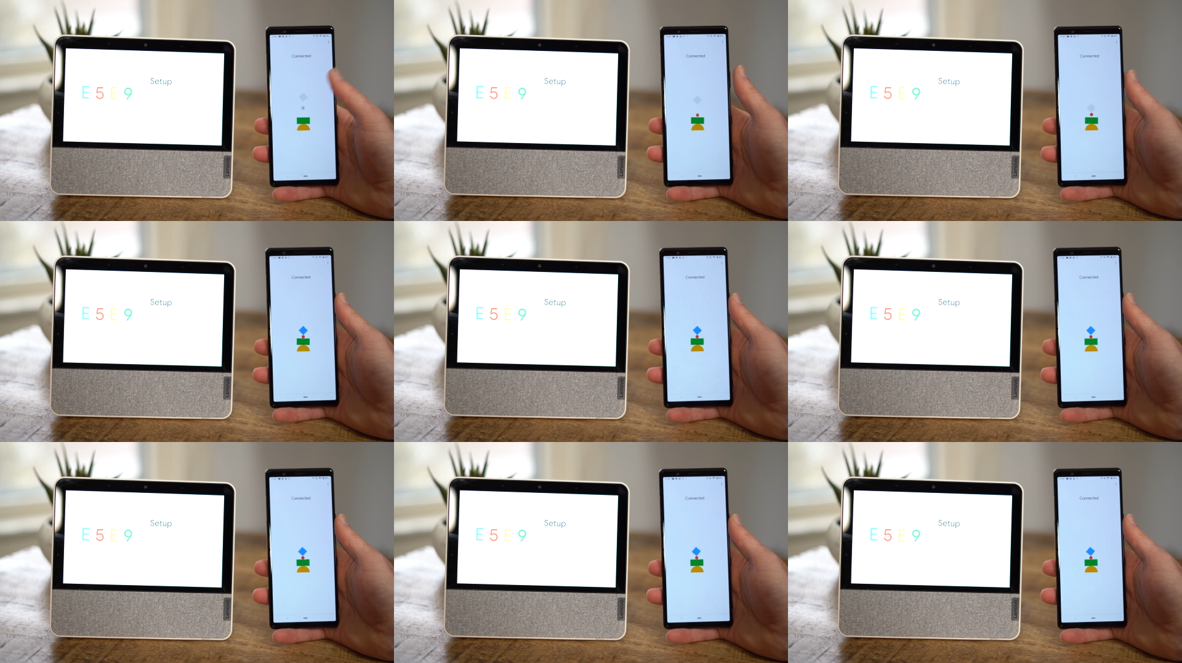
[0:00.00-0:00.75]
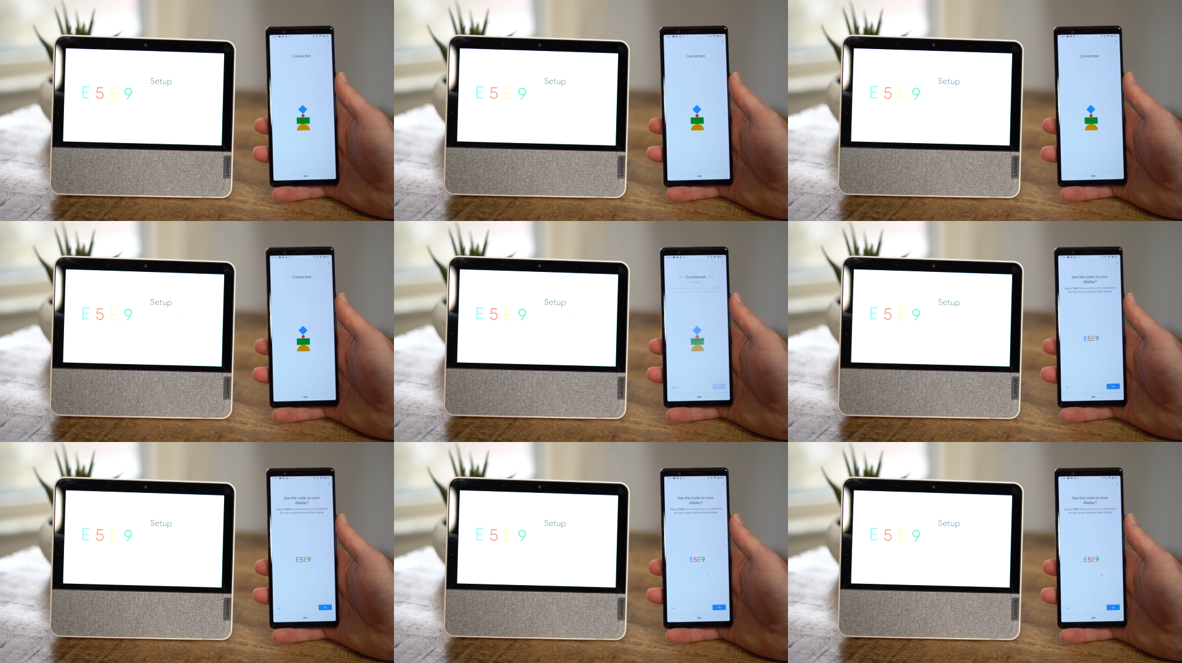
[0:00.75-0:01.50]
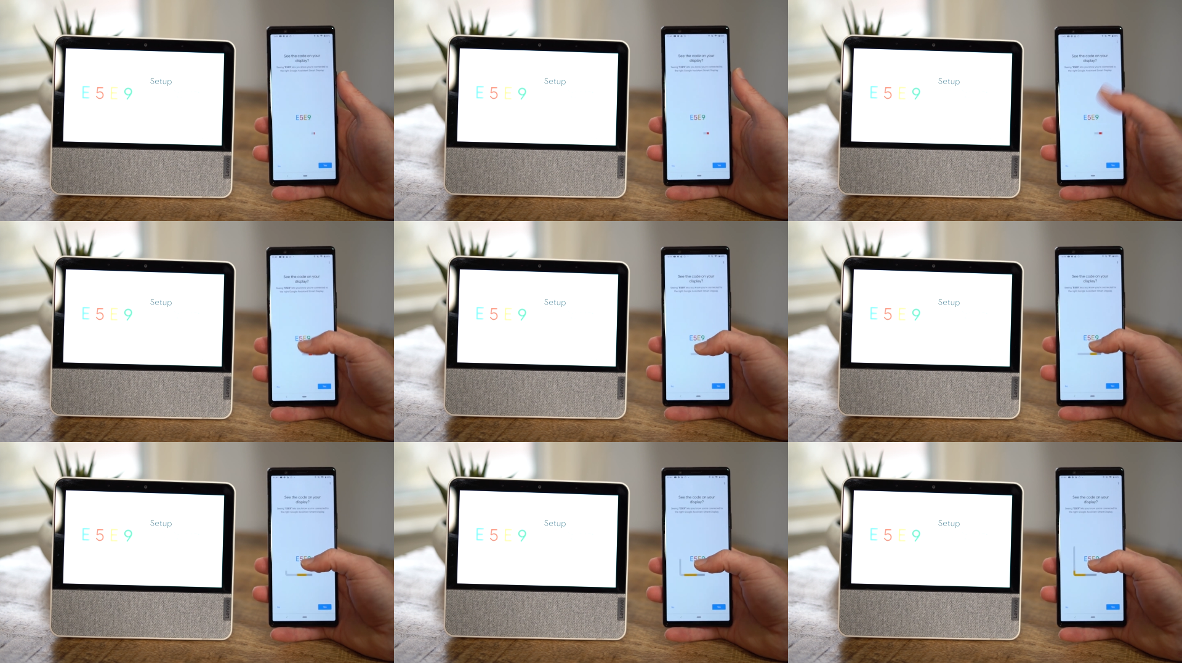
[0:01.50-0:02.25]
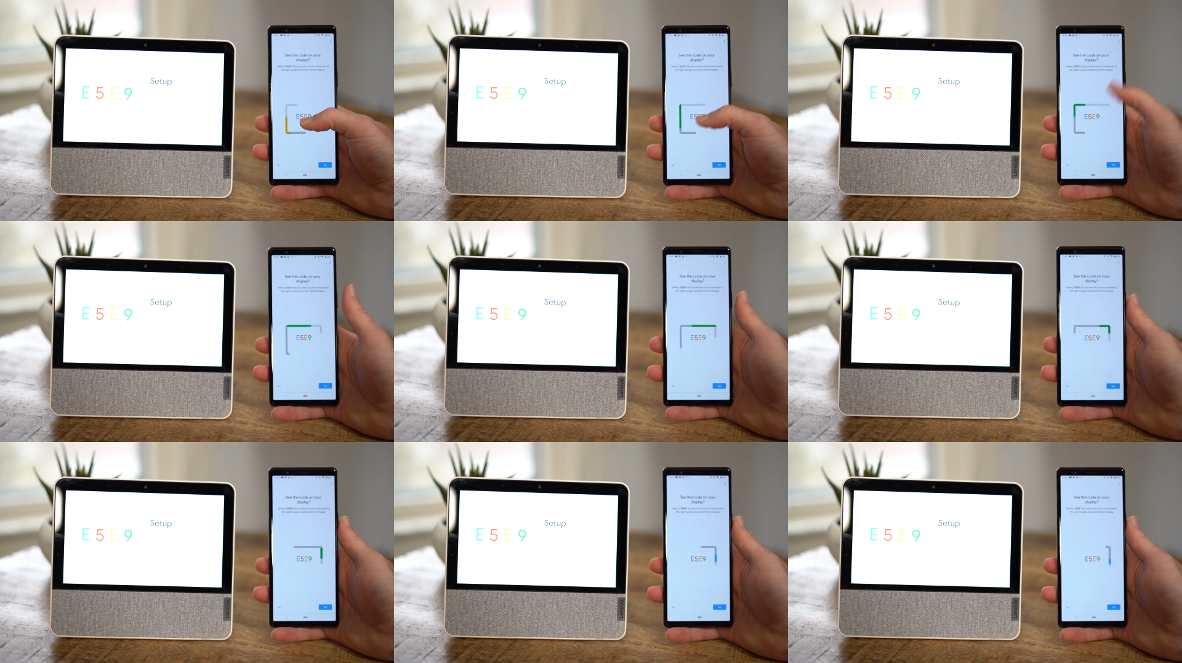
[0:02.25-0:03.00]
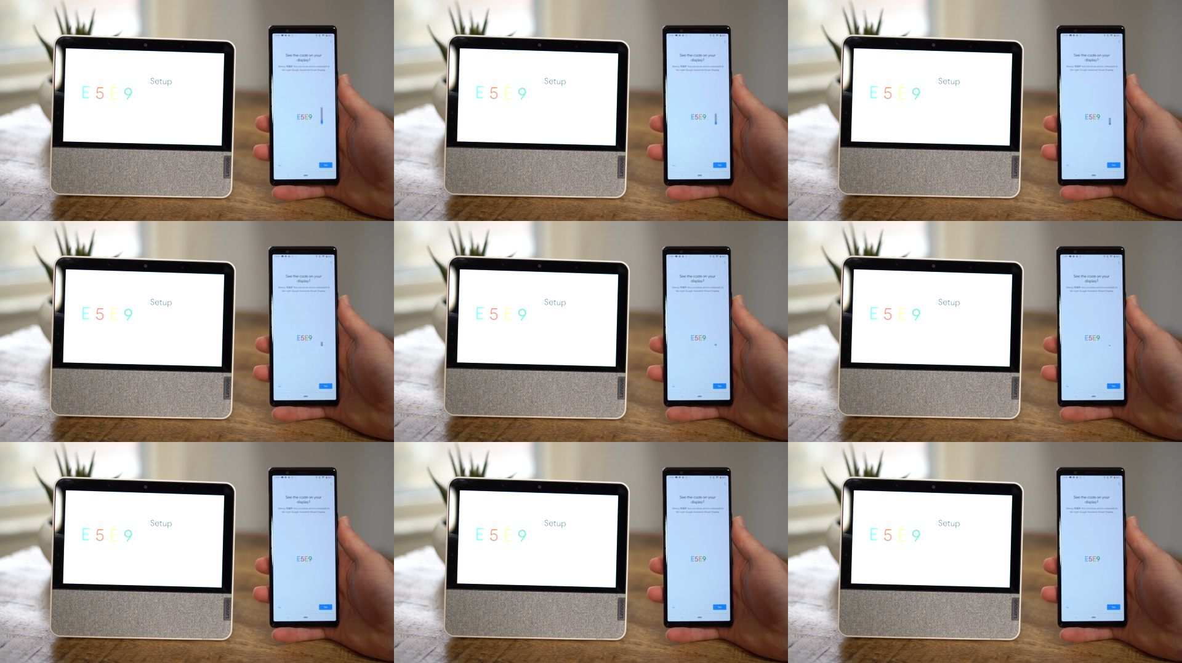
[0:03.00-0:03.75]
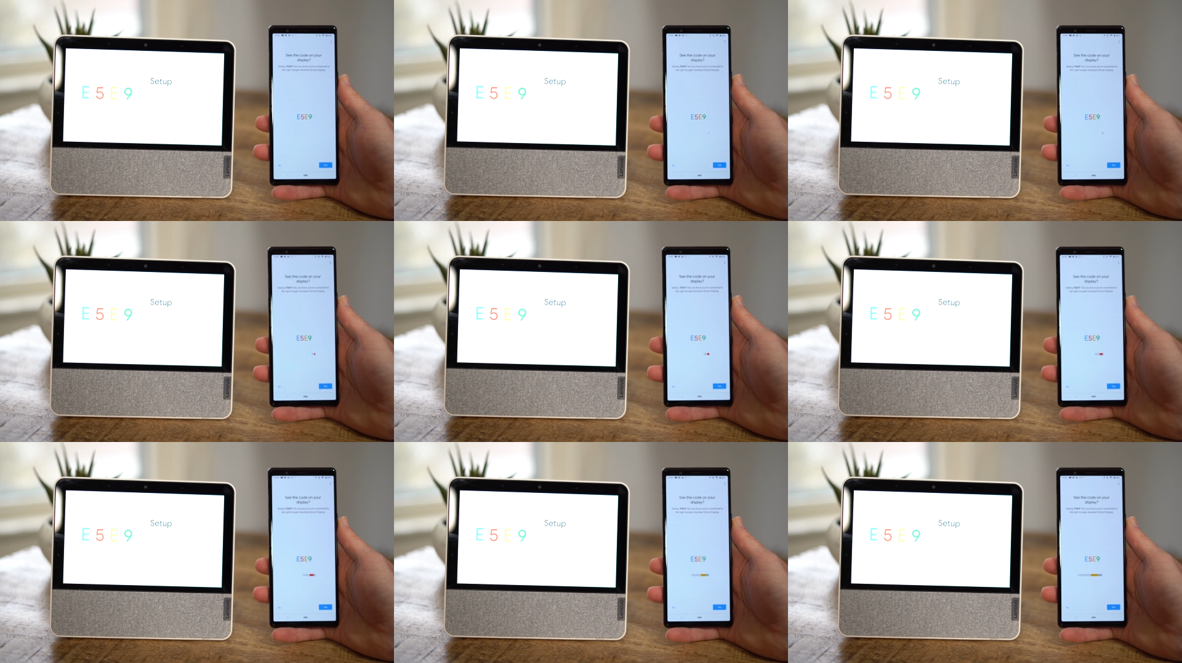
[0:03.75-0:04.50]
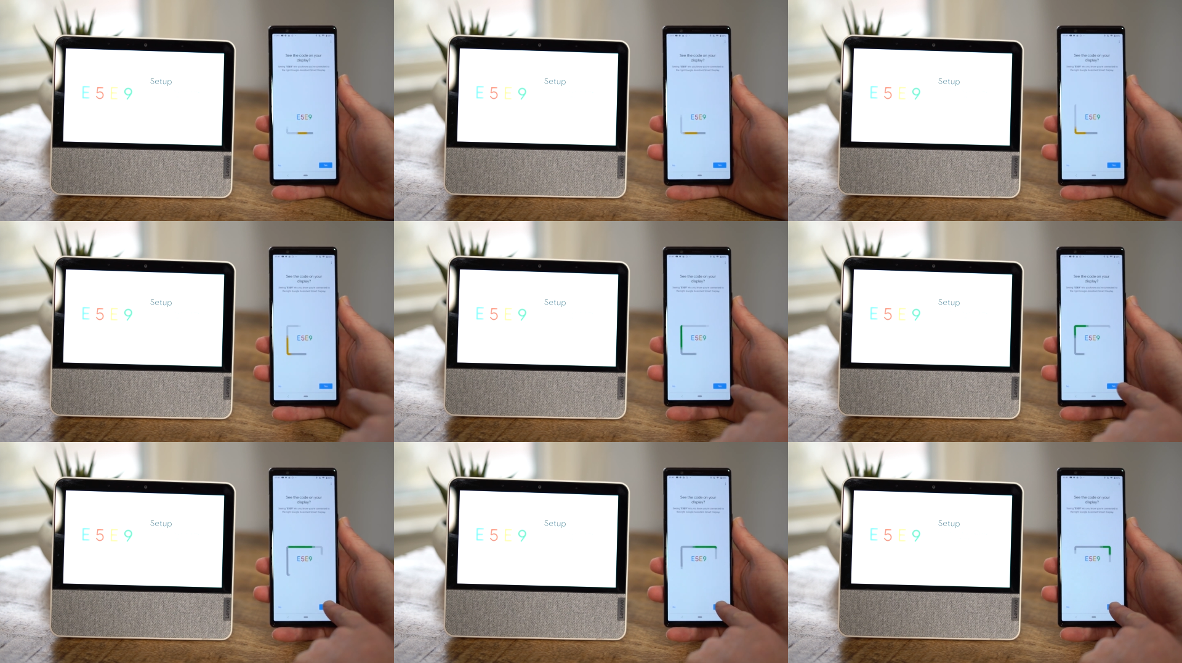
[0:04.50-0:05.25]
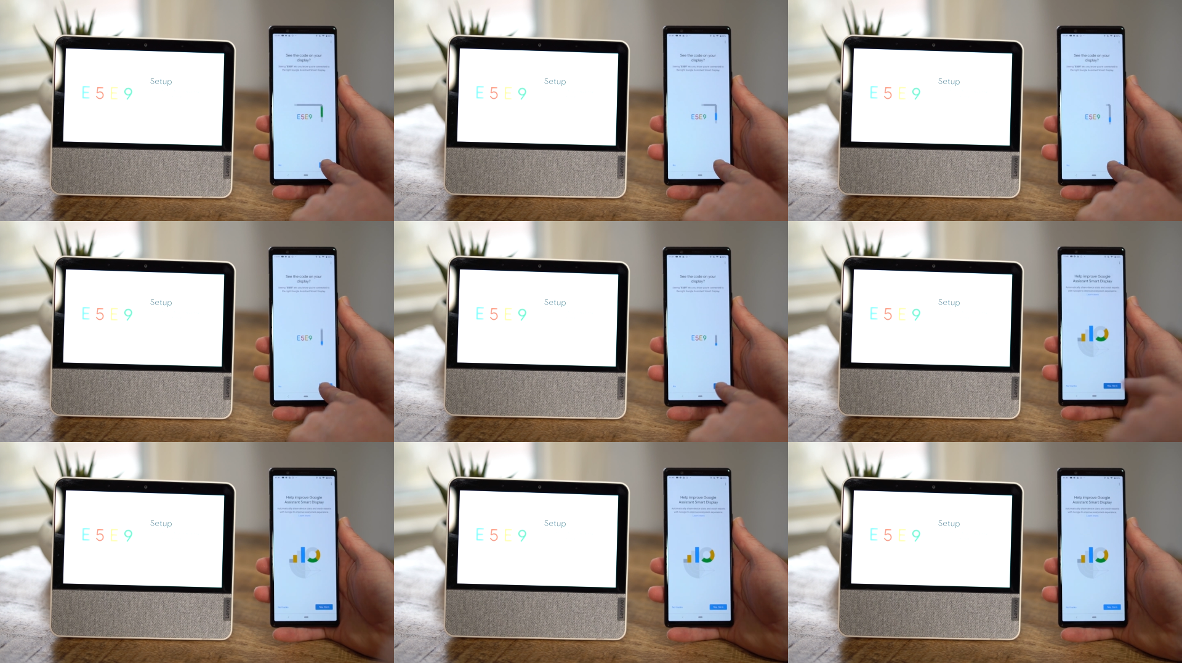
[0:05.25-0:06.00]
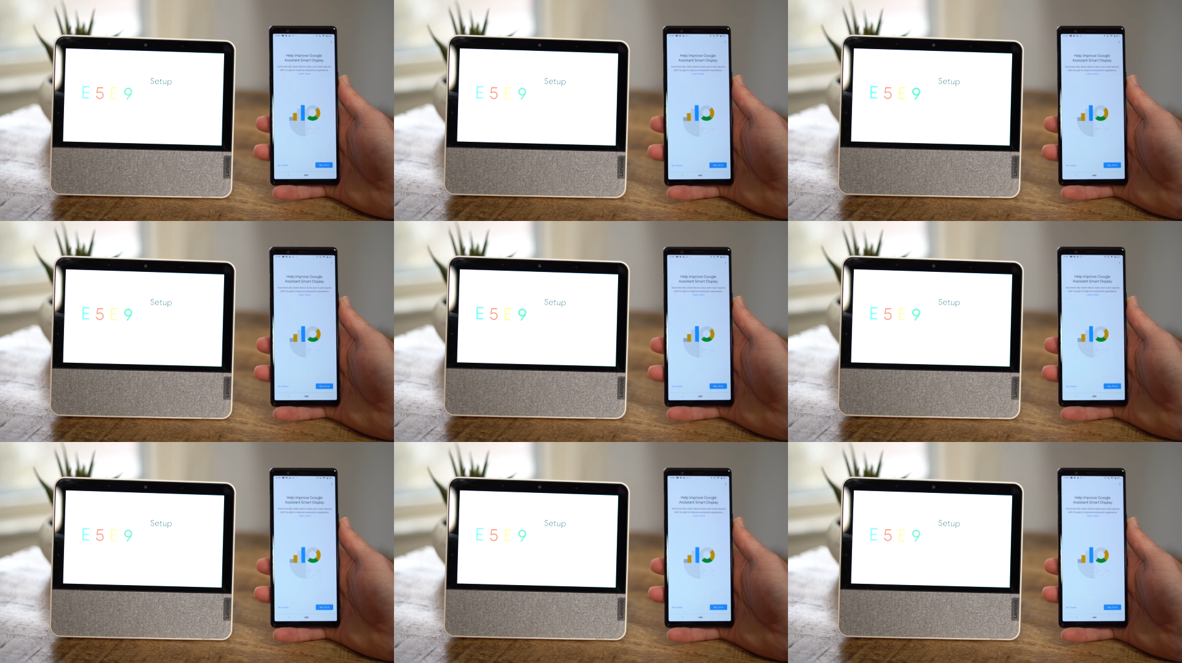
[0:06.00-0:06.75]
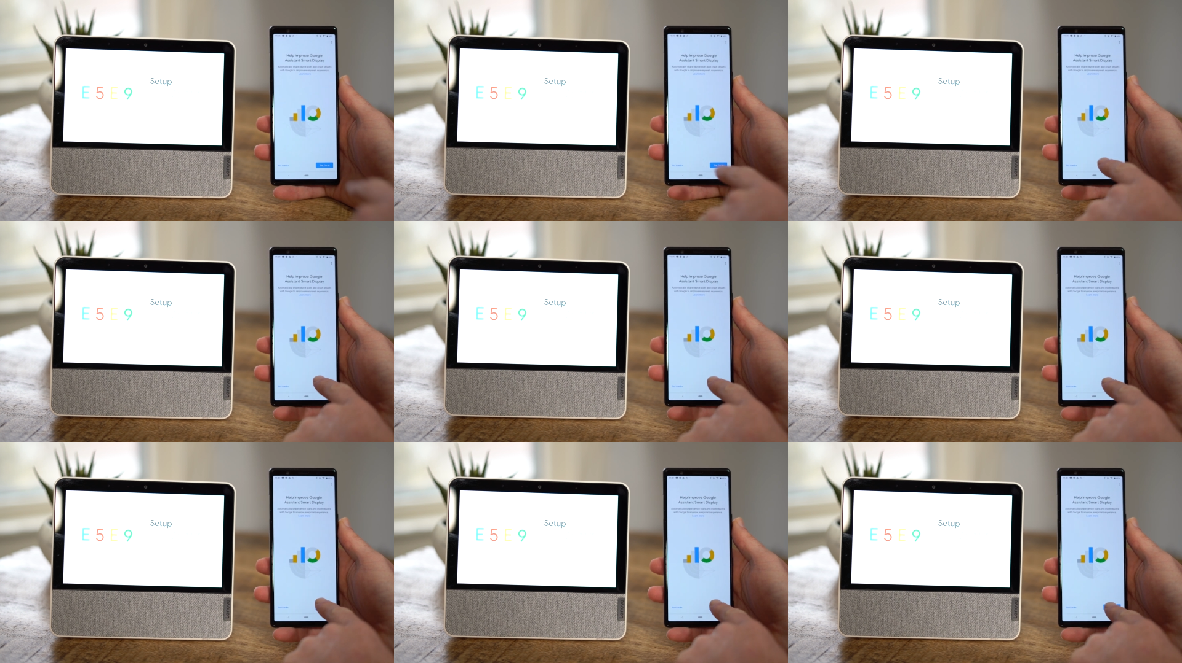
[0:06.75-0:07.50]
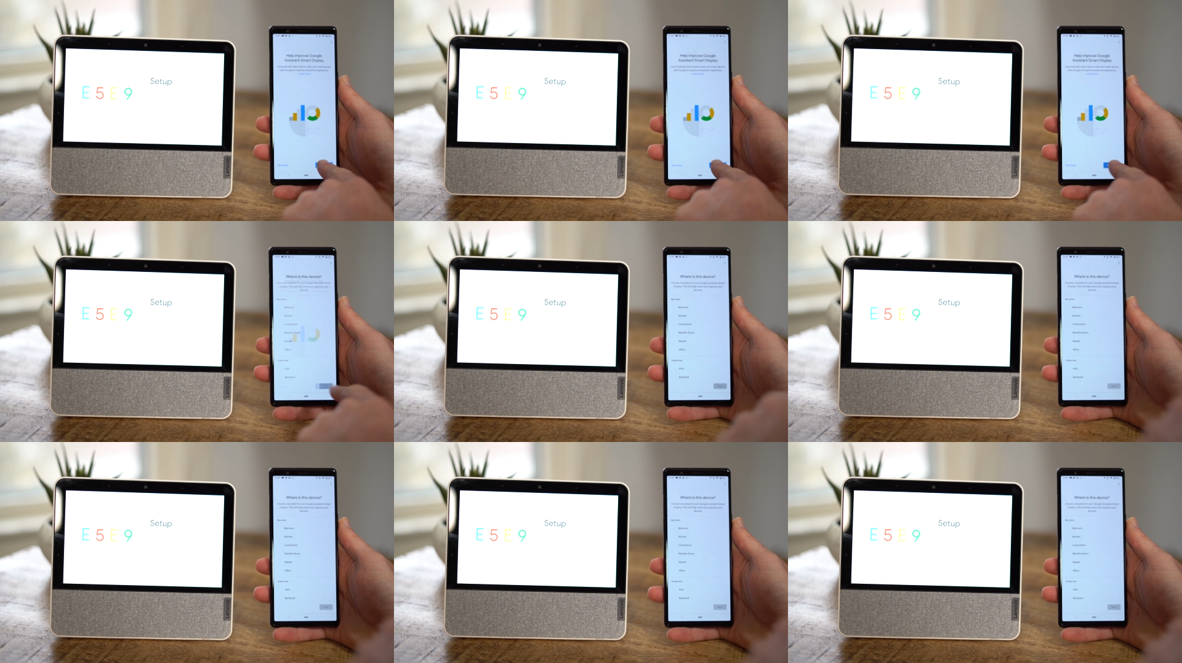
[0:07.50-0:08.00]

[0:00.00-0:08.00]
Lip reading: [unreadable: no face in view]